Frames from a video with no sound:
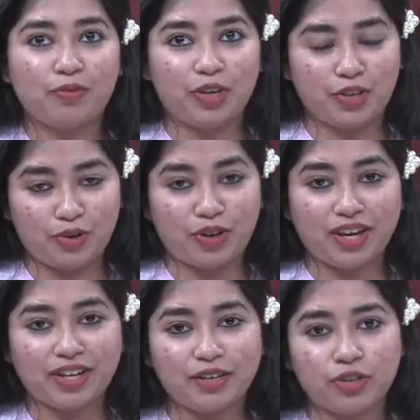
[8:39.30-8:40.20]

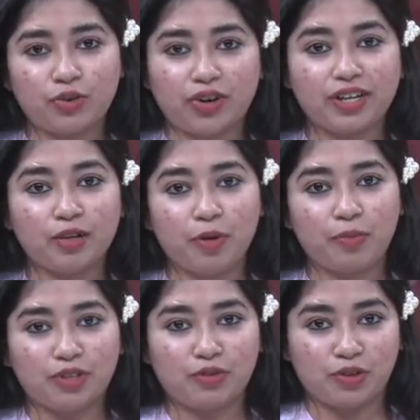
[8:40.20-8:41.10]
Ukrainian
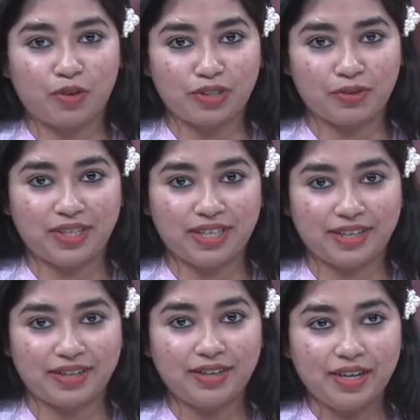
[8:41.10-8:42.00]
peoples was also
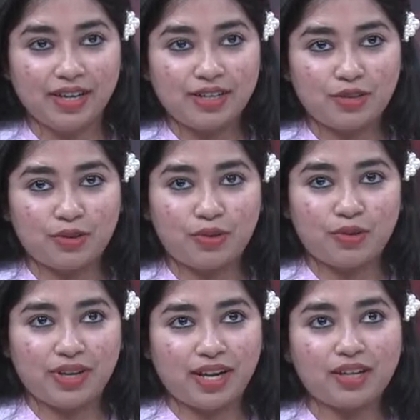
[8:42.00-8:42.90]
there.
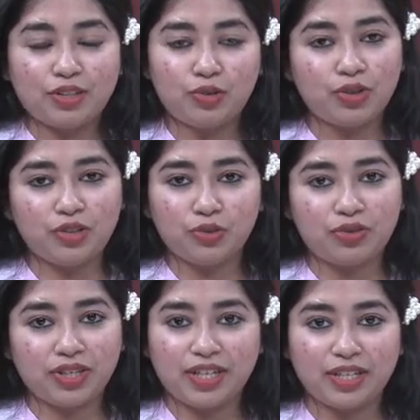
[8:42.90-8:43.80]
So in two
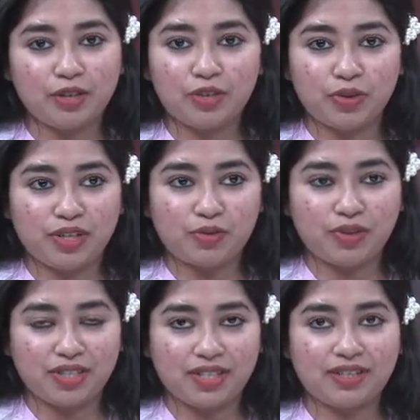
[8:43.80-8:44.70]
train, Indian students
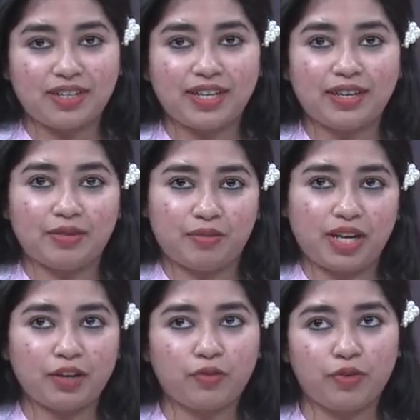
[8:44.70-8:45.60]
was there. They
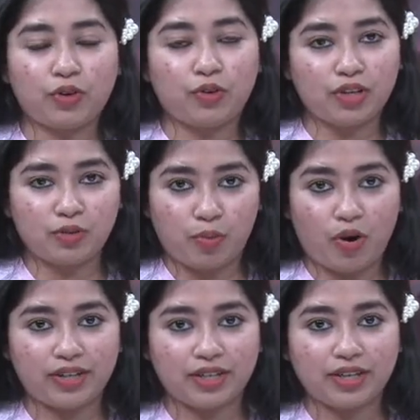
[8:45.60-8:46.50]
like we crossed
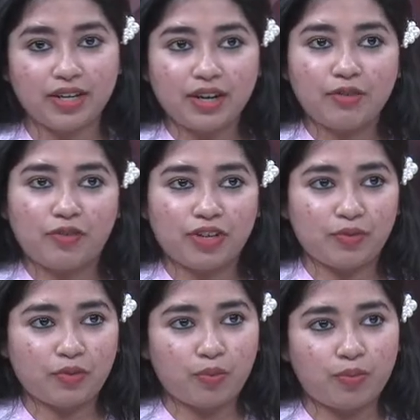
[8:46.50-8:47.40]
border,
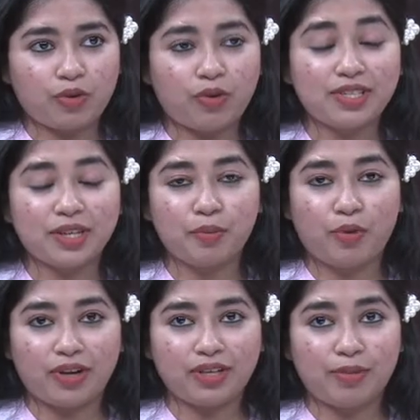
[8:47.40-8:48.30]
crossing
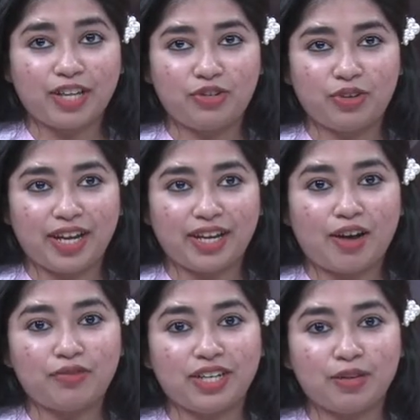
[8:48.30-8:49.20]
border by train,
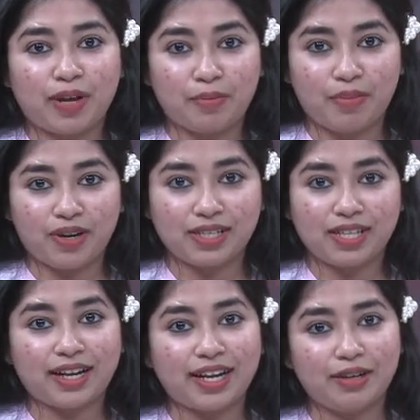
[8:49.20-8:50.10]
after that by bus,
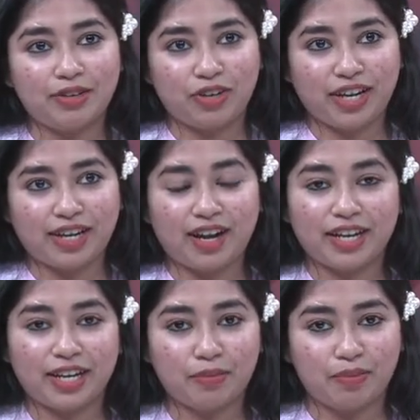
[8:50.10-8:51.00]
again train,
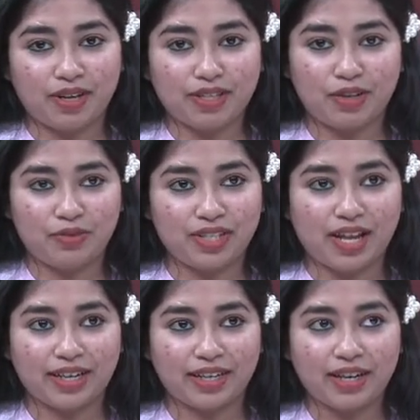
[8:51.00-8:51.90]
again bus. It was
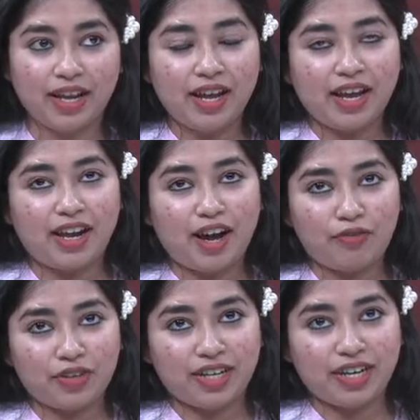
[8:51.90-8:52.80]
like that. And
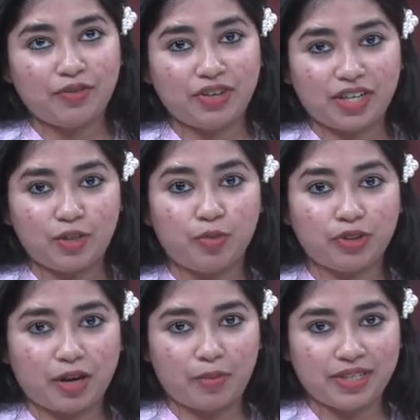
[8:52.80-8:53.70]
after that we reached
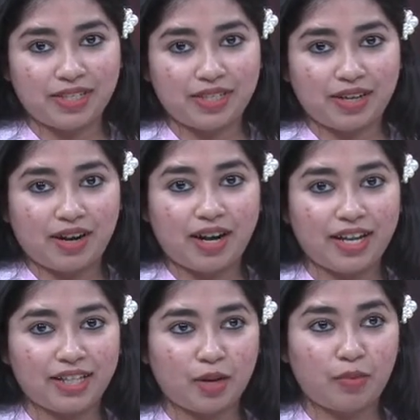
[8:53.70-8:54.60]
Budapest
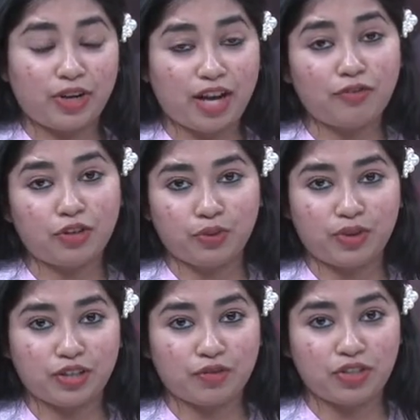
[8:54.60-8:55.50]
early in the morning. After 2
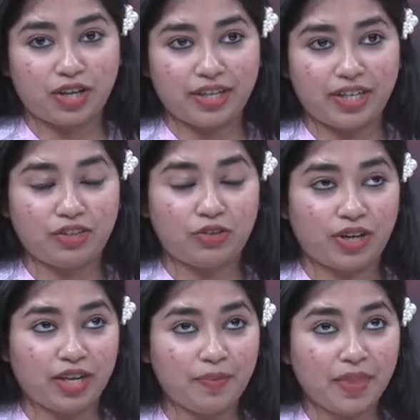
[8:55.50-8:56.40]
days of journey in
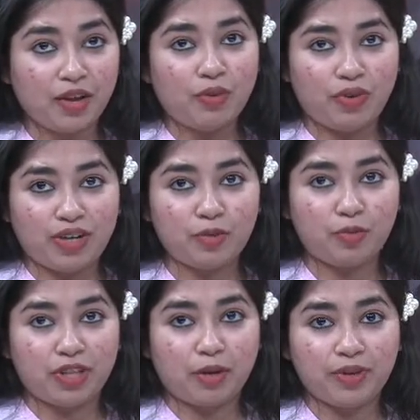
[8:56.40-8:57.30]
train, we reached
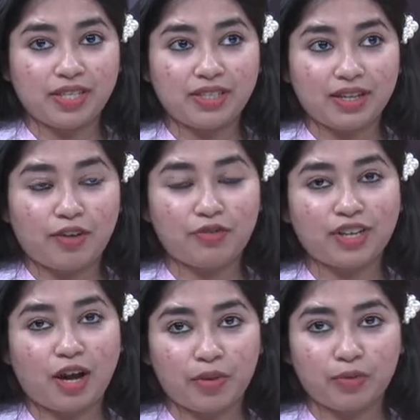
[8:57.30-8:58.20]
Budapest. After
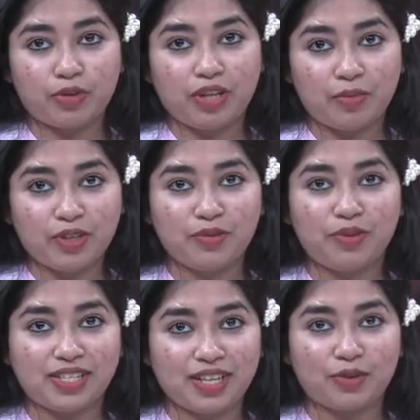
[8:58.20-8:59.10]
coming Budapest, we
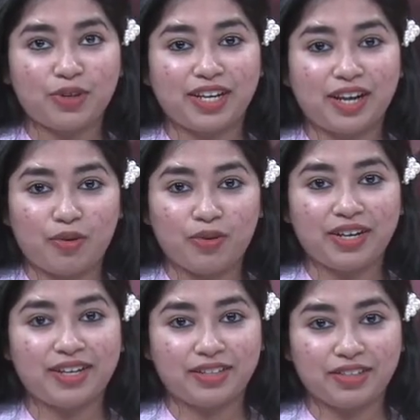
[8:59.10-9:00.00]
was like, okay, now we are
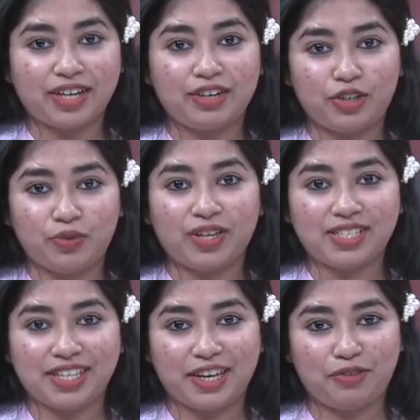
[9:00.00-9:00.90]
in other country, we are
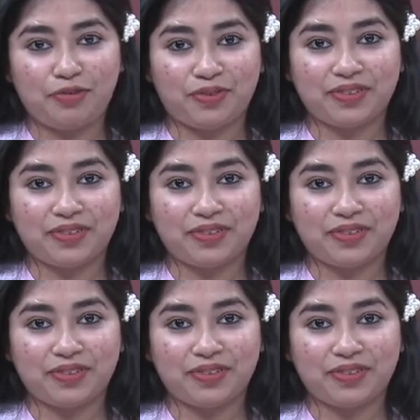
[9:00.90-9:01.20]
safe.